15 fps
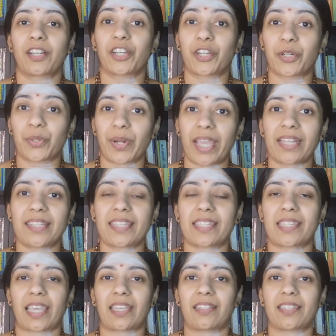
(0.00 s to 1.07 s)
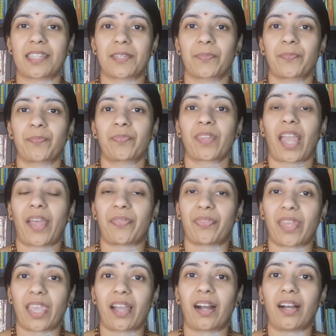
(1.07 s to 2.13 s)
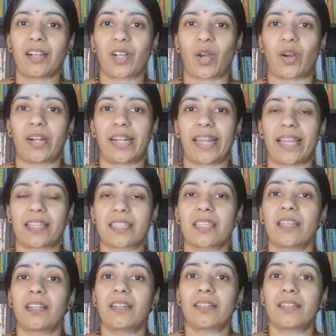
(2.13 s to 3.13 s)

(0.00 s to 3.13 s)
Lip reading: great saints and they are called as